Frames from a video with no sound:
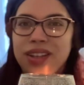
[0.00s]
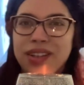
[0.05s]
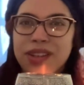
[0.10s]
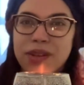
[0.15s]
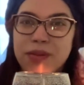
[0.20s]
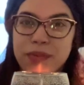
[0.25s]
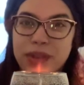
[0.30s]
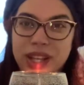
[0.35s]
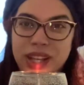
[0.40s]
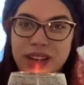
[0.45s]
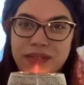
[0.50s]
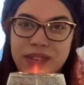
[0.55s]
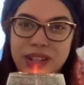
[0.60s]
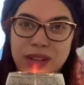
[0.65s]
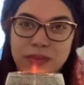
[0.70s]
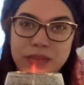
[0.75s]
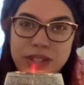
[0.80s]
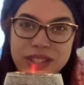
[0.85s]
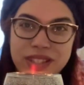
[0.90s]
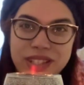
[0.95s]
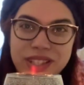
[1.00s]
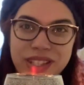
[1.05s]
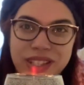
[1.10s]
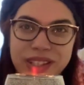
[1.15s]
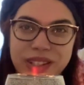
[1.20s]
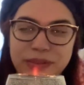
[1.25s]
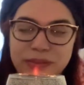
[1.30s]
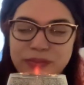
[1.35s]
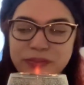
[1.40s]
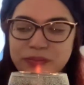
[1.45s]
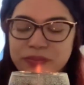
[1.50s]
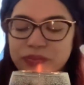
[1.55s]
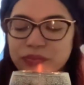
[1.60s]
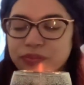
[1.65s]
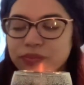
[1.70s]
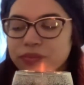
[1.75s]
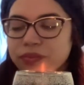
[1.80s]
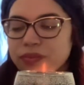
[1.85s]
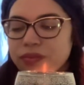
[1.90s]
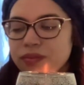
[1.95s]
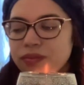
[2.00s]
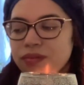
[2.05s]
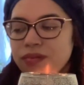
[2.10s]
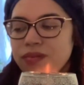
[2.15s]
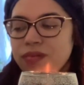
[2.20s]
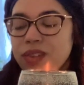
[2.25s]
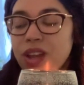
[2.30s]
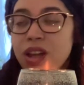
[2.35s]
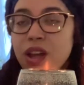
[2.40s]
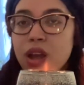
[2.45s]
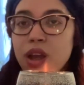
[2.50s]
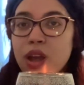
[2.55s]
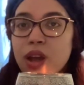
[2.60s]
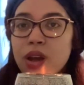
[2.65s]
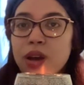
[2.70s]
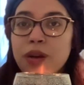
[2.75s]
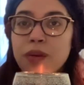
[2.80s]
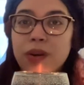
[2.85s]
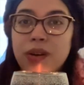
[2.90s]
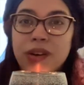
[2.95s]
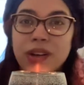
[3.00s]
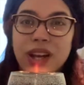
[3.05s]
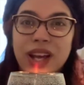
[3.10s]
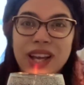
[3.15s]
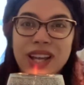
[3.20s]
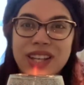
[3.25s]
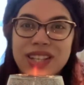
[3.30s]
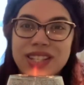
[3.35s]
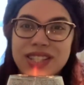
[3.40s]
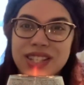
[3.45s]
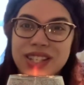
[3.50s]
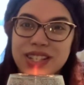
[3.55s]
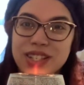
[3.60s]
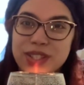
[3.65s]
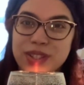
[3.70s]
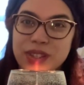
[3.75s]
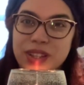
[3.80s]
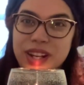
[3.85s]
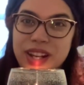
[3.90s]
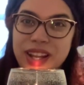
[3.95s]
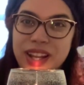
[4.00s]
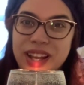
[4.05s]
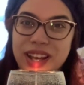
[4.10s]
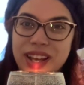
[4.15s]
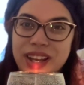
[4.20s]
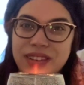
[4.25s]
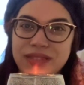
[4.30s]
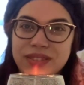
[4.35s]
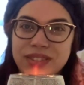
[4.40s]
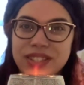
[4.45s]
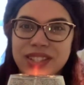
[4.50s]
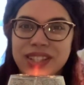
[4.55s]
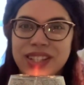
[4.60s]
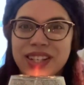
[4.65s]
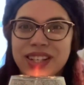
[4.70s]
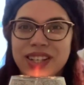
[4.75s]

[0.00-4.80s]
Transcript: you may have not been seeing well, guys, that is all that I have. Sending